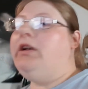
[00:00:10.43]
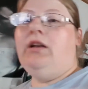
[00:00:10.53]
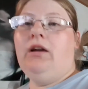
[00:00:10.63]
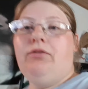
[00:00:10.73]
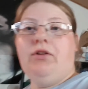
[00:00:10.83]
in
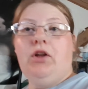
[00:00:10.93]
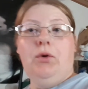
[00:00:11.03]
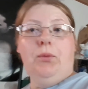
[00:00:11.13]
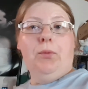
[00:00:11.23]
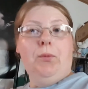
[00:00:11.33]
the
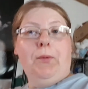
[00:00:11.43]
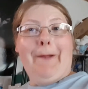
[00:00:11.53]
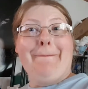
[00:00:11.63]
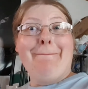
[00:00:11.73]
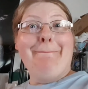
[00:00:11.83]
afternoon.
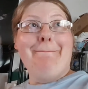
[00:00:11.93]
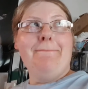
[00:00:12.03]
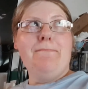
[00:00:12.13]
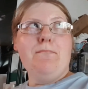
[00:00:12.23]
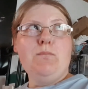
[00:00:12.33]

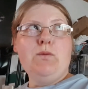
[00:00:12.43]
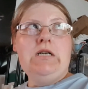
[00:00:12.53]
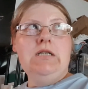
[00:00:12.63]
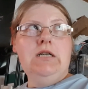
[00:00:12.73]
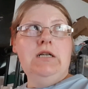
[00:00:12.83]

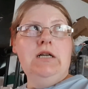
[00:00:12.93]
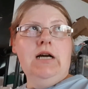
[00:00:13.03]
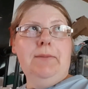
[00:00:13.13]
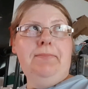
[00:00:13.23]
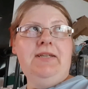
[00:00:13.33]

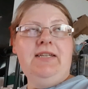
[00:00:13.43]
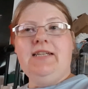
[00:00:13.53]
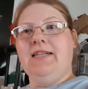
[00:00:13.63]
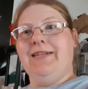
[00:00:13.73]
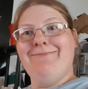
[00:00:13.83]

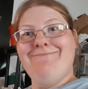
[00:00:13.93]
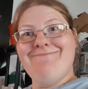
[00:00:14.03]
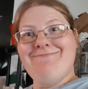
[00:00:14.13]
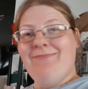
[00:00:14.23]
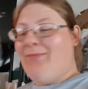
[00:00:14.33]
Oops.
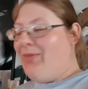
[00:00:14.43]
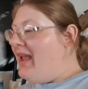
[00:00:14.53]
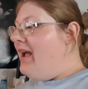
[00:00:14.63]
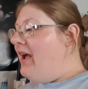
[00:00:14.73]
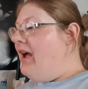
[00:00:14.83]

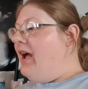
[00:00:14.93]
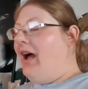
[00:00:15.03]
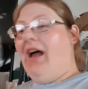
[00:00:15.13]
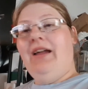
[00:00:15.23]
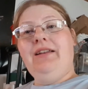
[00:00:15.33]

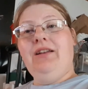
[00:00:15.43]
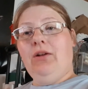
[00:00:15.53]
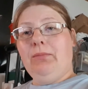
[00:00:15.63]
I did not